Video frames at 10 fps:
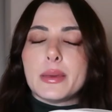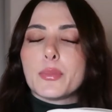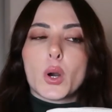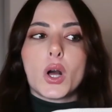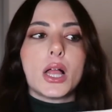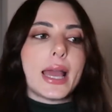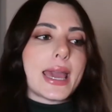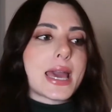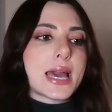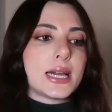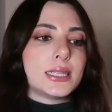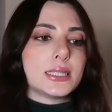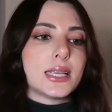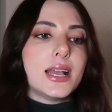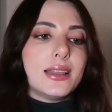People
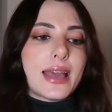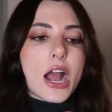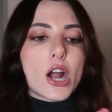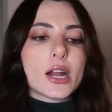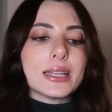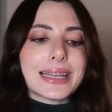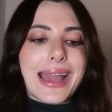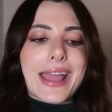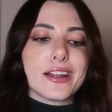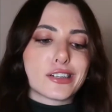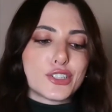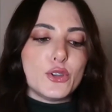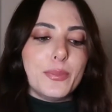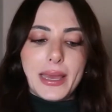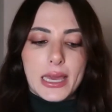and they are like a hair
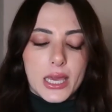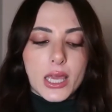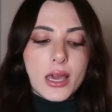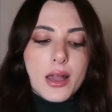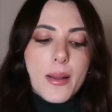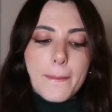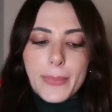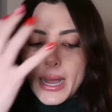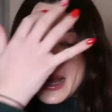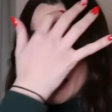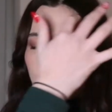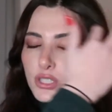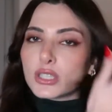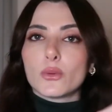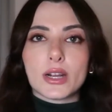too big, but I'm
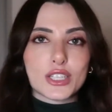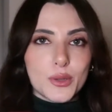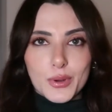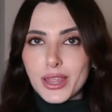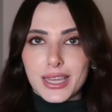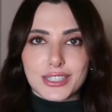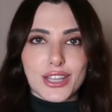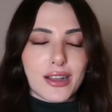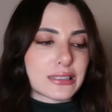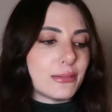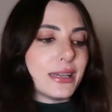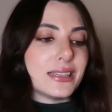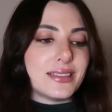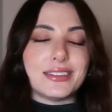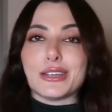just gonna wear super thick socks
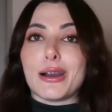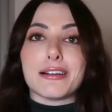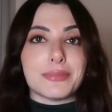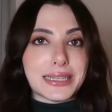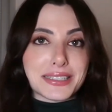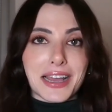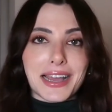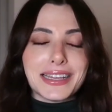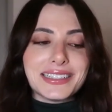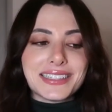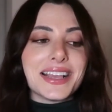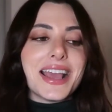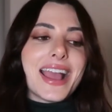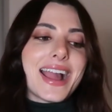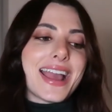because they don't have my size
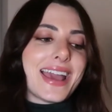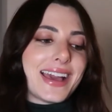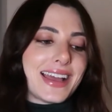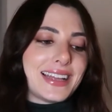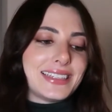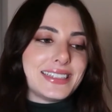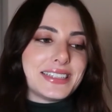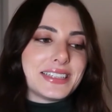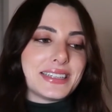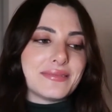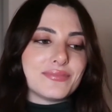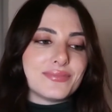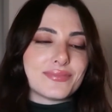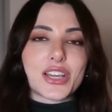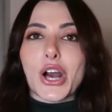and
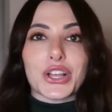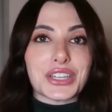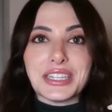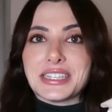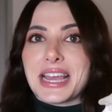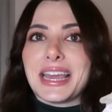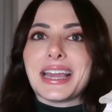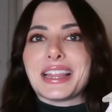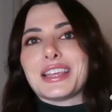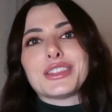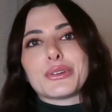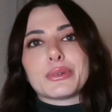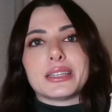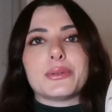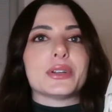call it a day. I think they're
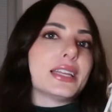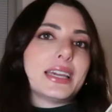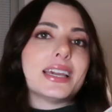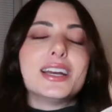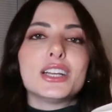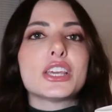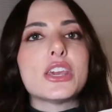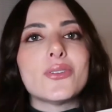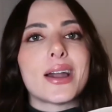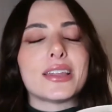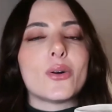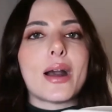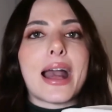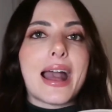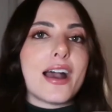really, really cute. I
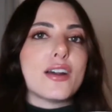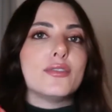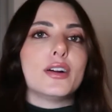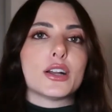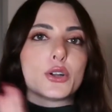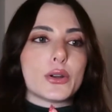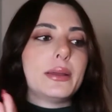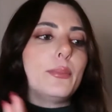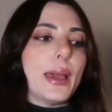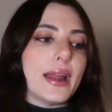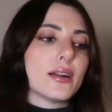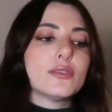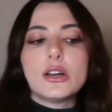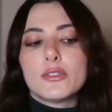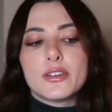don't have a cream pair
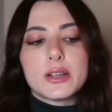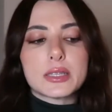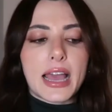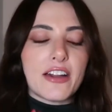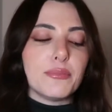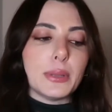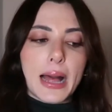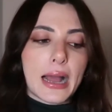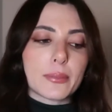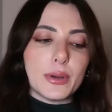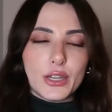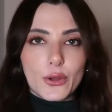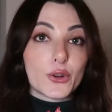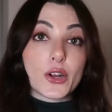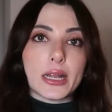of loafers. I have black, but
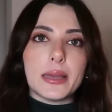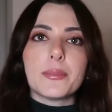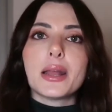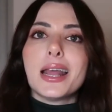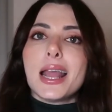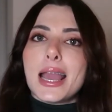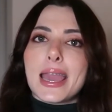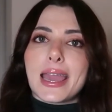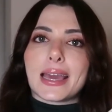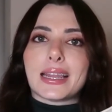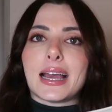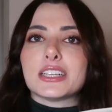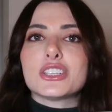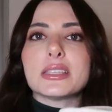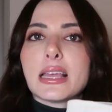no cream. And I
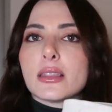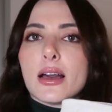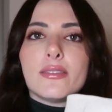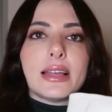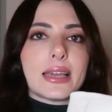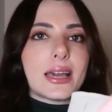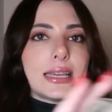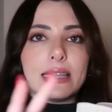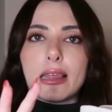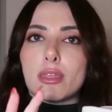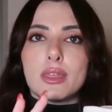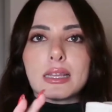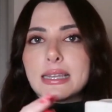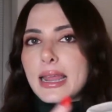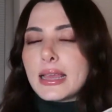just like love like, again, the
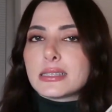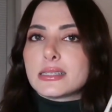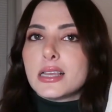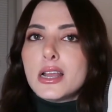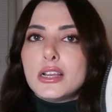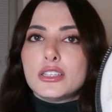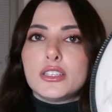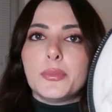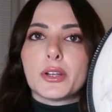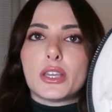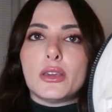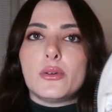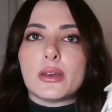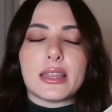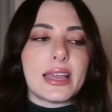thickness, super
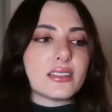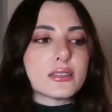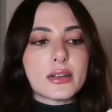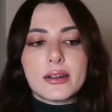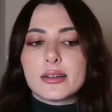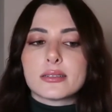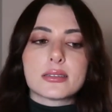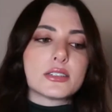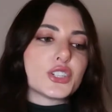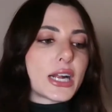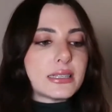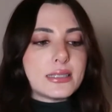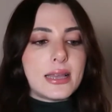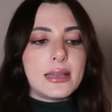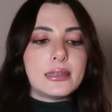cute with like skirts,
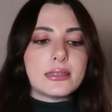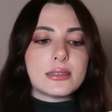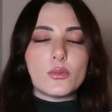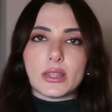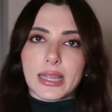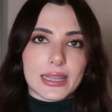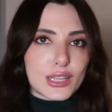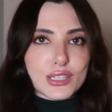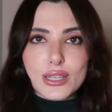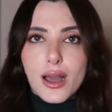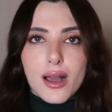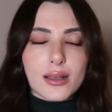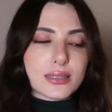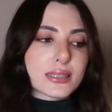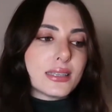dresses, with like the
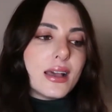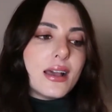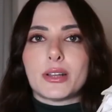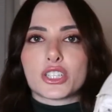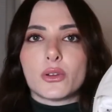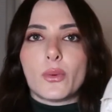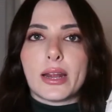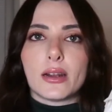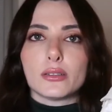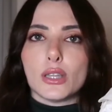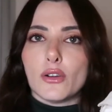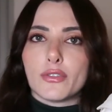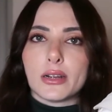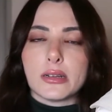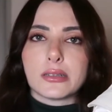socks. much can wear
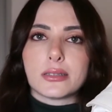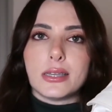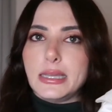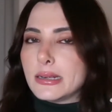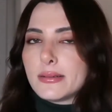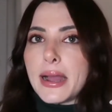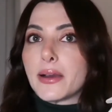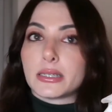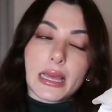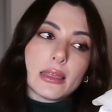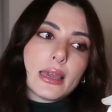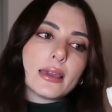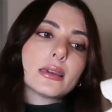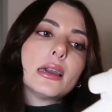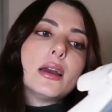loafers year round, I
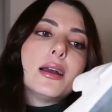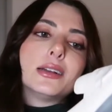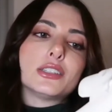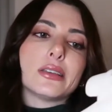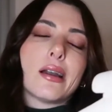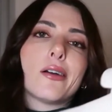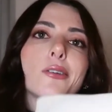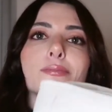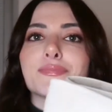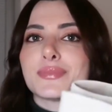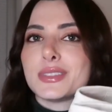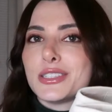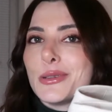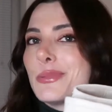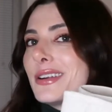think. So
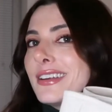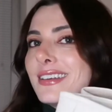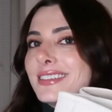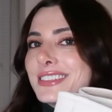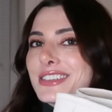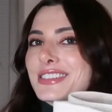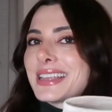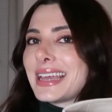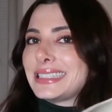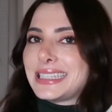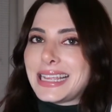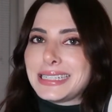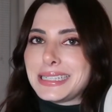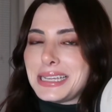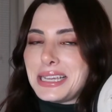super just like
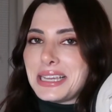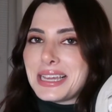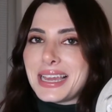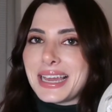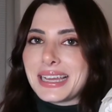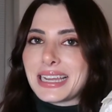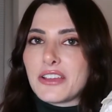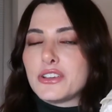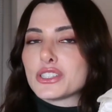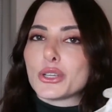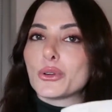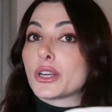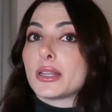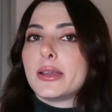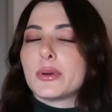dainty and I feel so
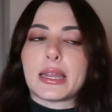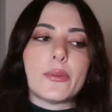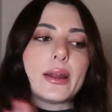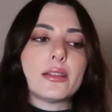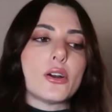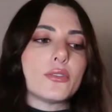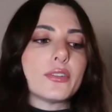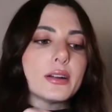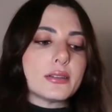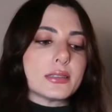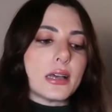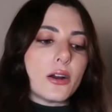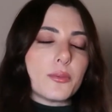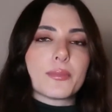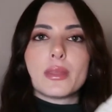girly when I wear loafers.
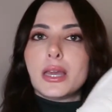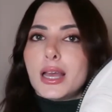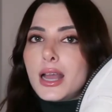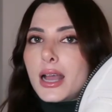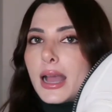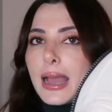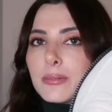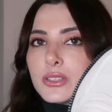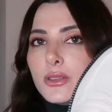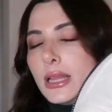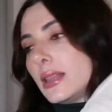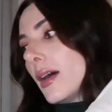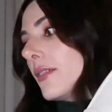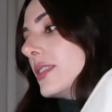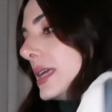So absolutely
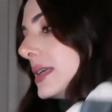love